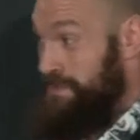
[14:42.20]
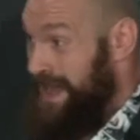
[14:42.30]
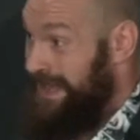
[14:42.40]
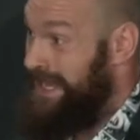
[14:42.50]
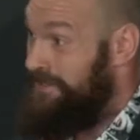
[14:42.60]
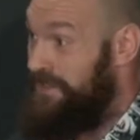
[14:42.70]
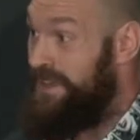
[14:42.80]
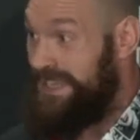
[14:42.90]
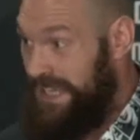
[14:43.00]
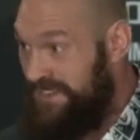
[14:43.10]
life,
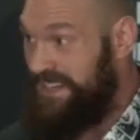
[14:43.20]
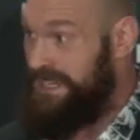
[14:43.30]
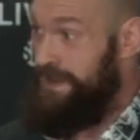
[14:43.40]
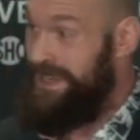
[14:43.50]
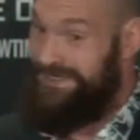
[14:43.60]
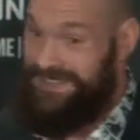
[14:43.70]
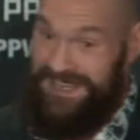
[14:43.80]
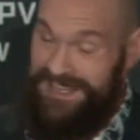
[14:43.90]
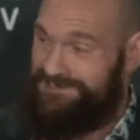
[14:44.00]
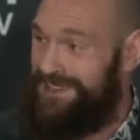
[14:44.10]
giving it the big until they get
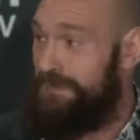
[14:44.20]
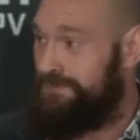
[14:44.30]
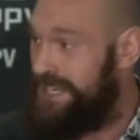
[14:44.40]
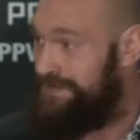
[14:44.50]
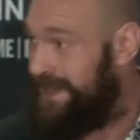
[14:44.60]
slapped in the mouth.